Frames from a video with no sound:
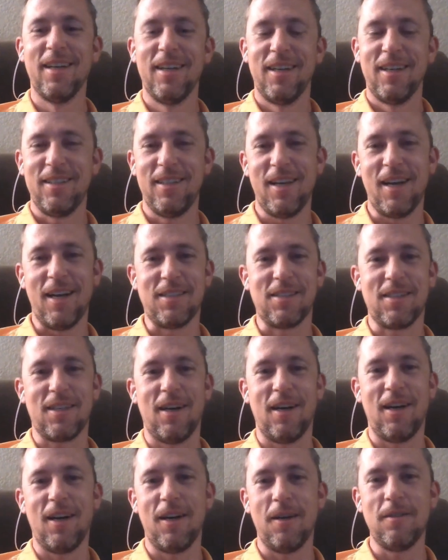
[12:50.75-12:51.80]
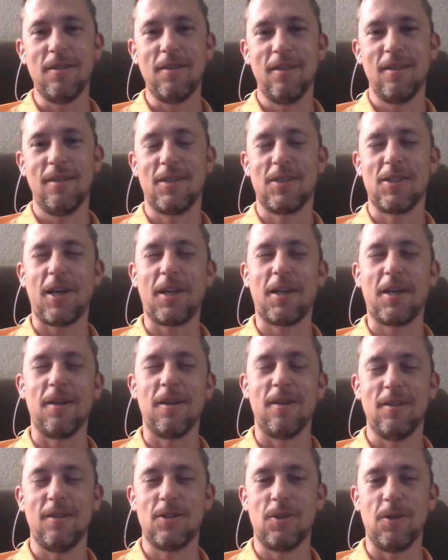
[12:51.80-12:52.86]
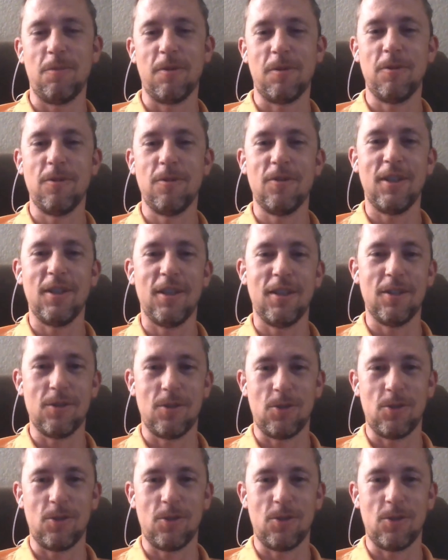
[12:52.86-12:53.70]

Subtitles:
Yes. The second stupid movie is